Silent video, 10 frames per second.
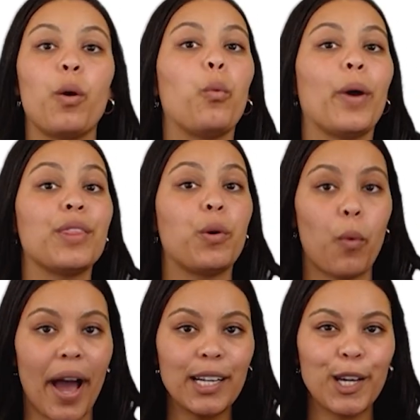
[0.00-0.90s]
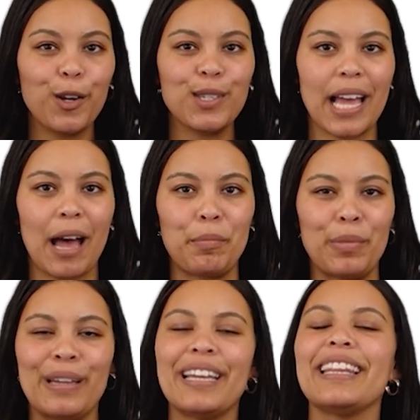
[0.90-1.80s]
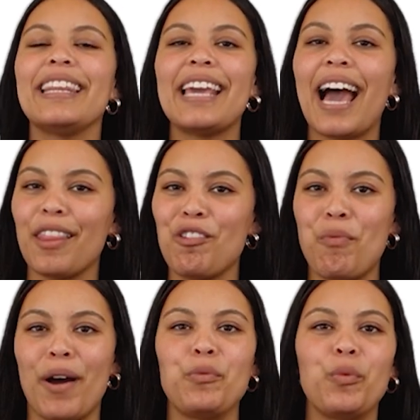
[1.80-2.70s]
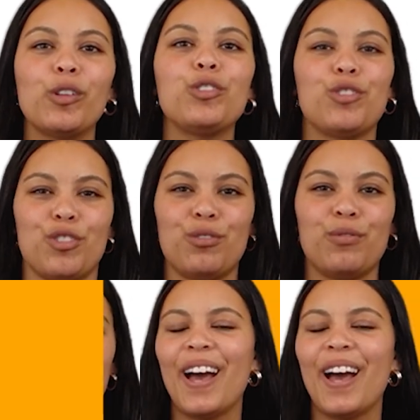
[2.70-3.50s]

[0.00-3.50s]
When the one goes up, the other one will too.